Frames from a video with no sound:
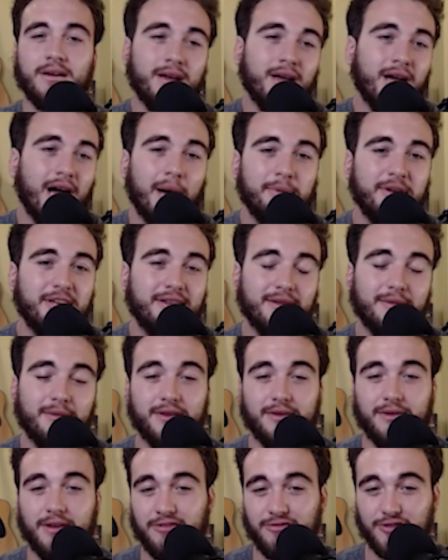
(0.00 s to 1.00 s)
I mean,
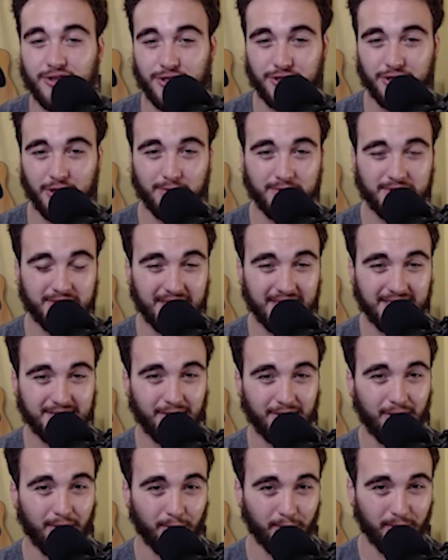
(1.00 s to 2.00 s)
if the show stays
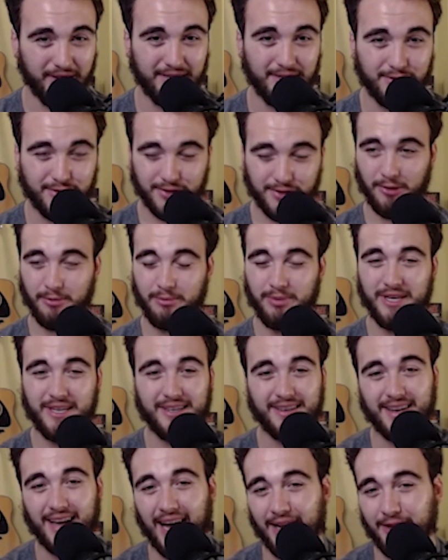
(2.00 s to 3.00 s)
long-winded, so be
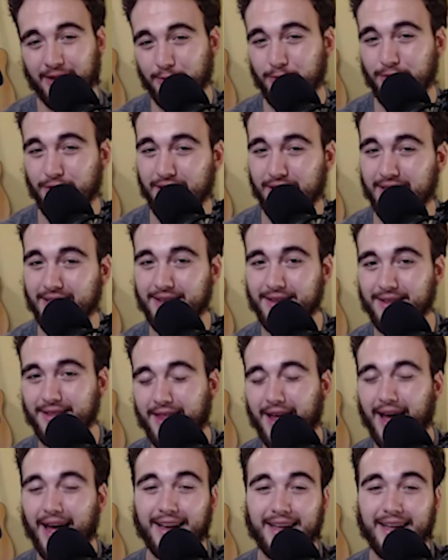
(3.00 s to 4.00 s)
it. I do think
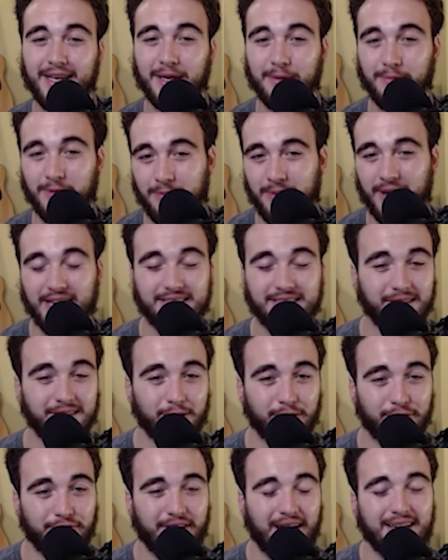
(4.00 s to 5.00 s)
that it could be paced a little
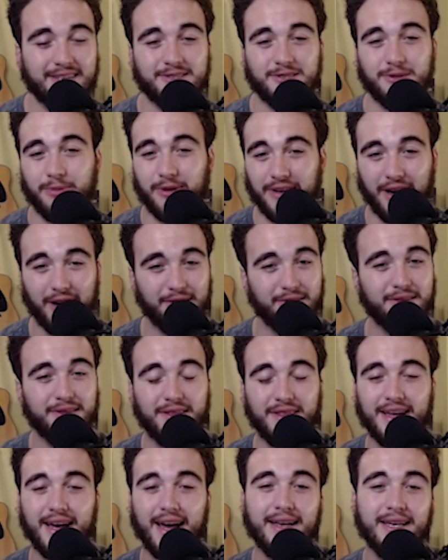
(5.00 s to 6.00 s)
faster, but other than
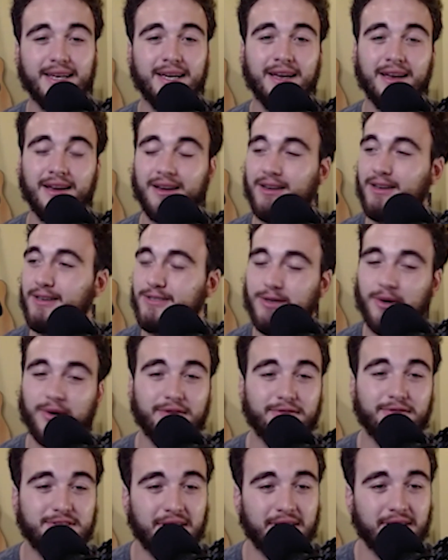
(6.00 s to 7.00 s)
that, don't have a
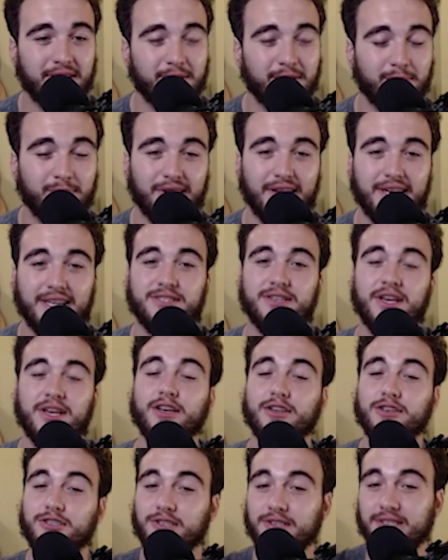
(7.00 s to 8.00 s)
ton of complaints.
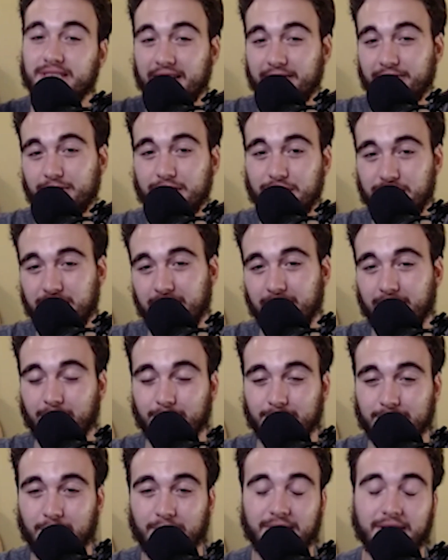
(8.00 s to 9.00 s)
You should definitely check out
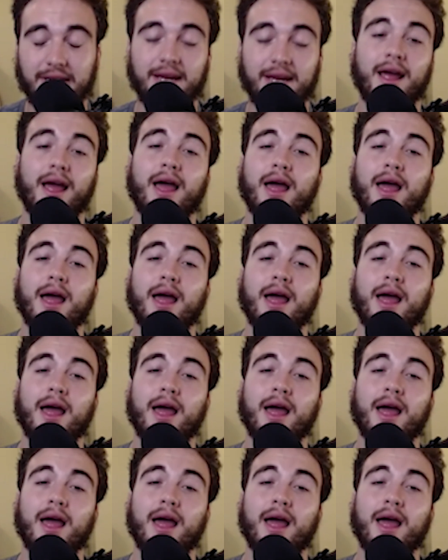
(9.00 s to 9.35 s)
Loki.